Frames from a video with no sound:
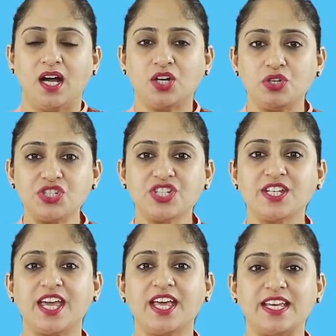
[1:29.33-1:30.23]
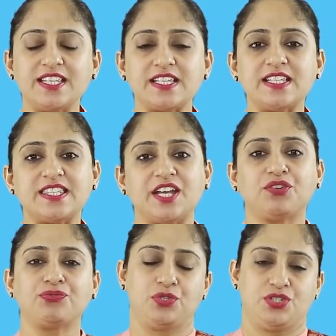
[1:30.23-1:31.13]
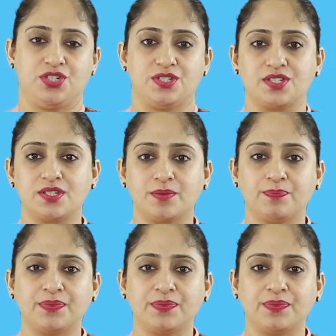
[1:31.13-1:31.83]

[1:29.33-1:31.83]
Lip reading: A questionnaire is a set of questions.